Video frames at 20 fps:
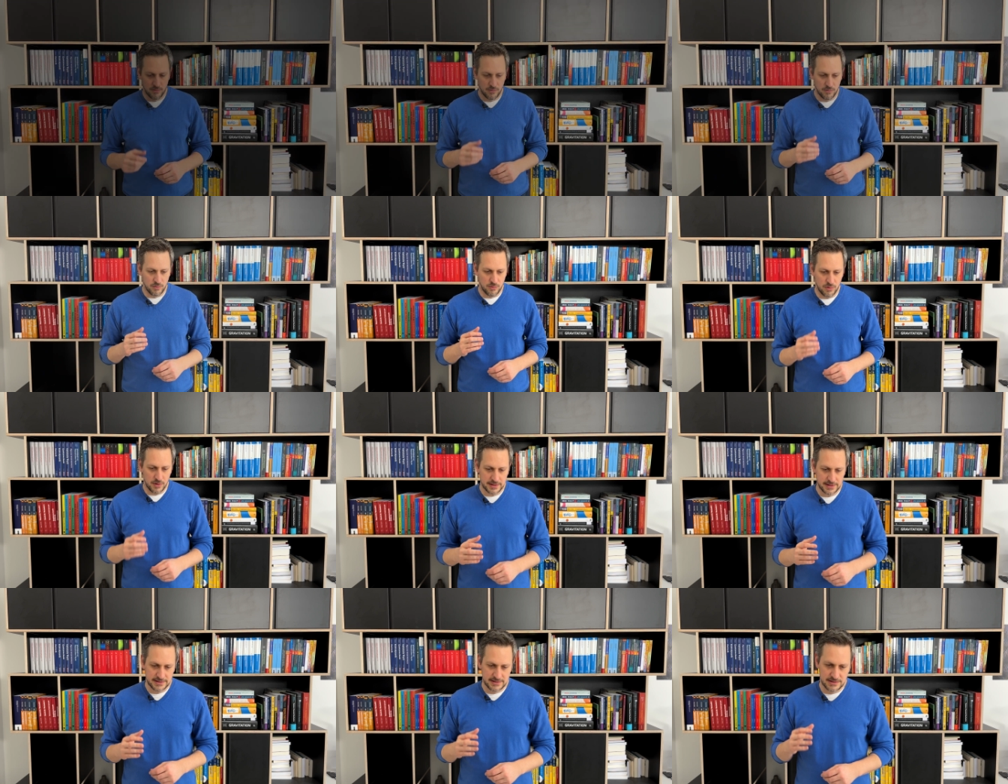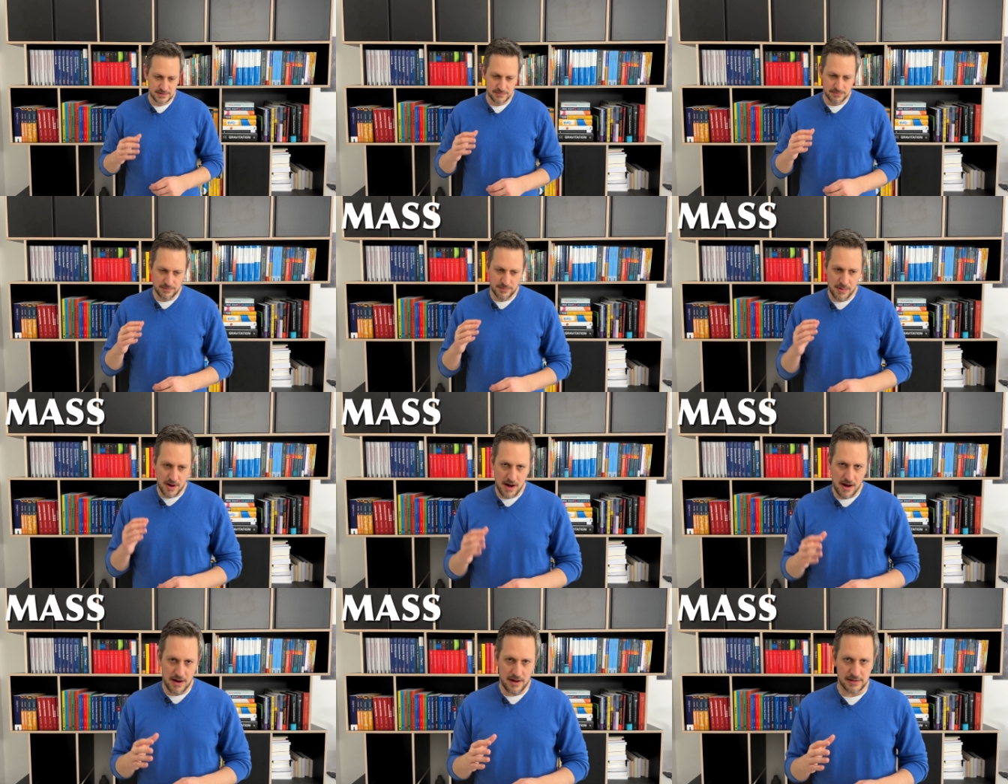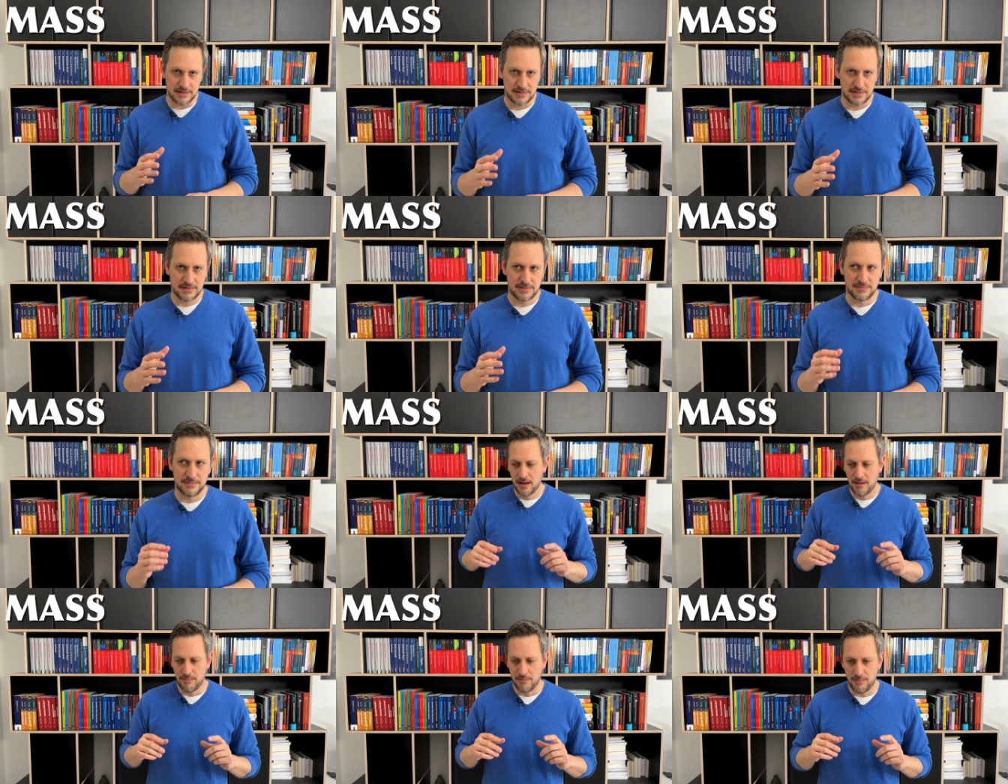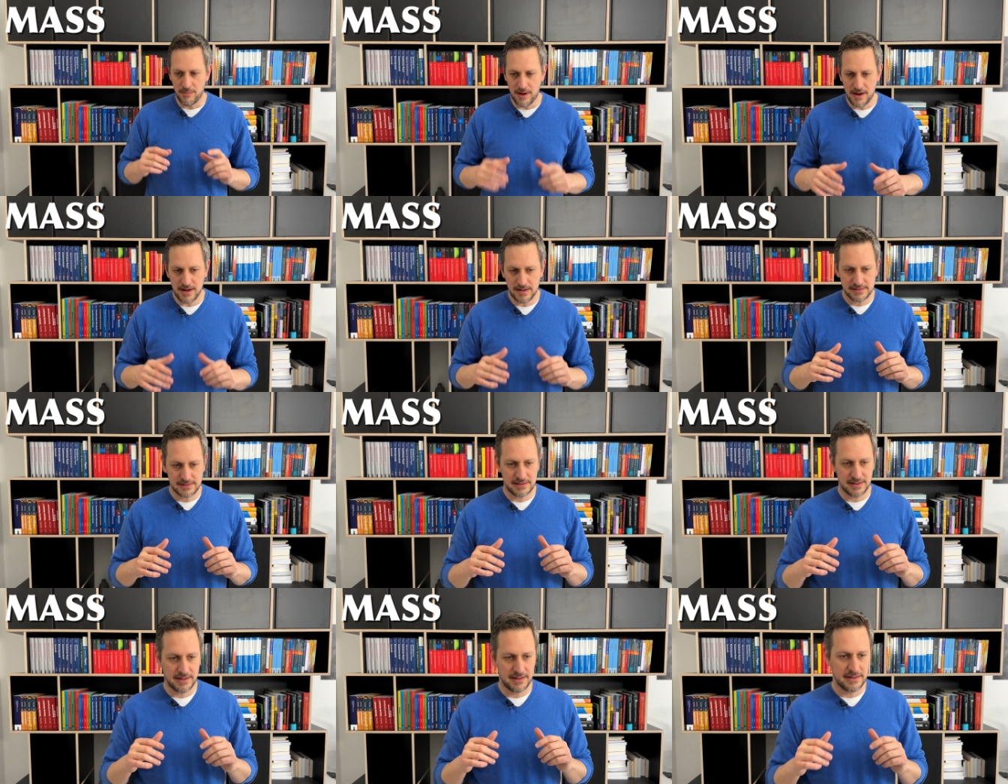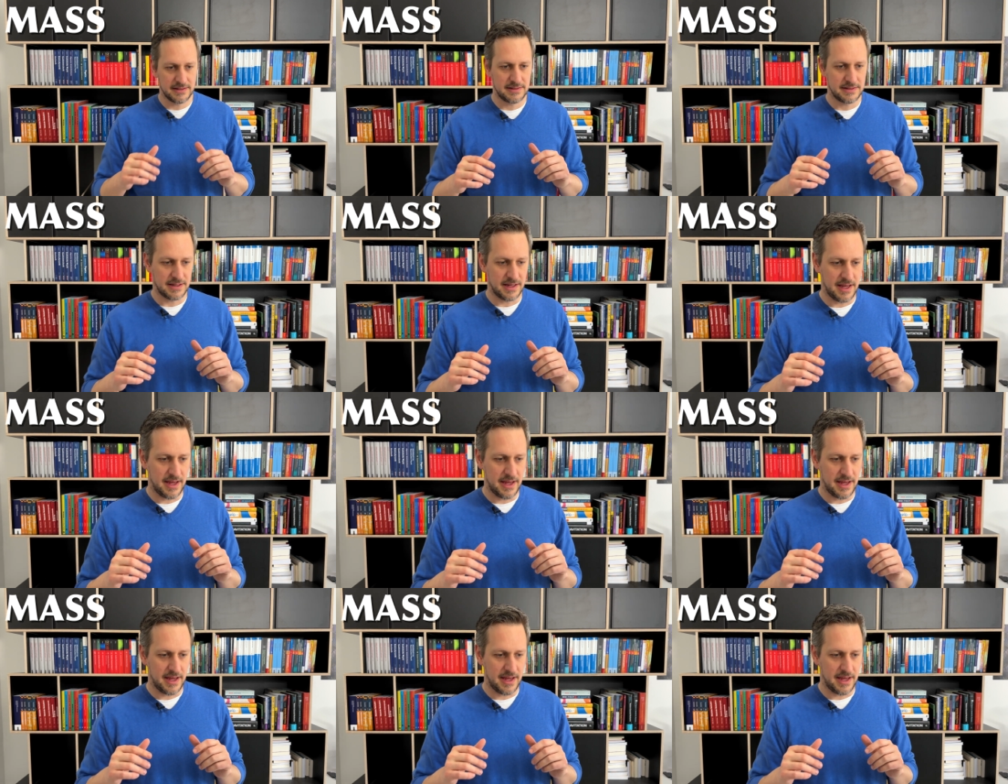What is mass? Mass is